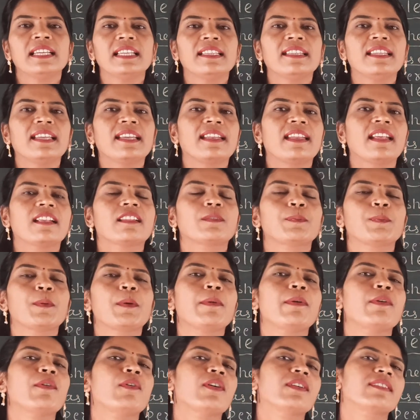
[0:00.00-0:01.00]
their
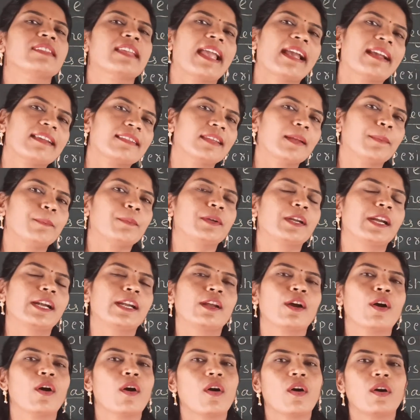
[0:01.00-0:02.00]
experiment was
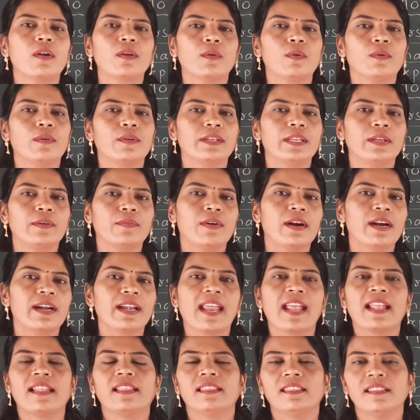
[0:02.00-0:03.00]
accepted all over the world,
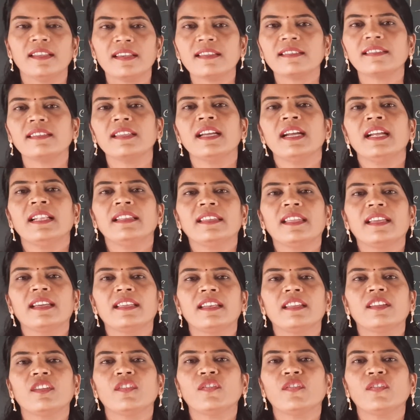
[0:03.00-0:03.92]
and thus there is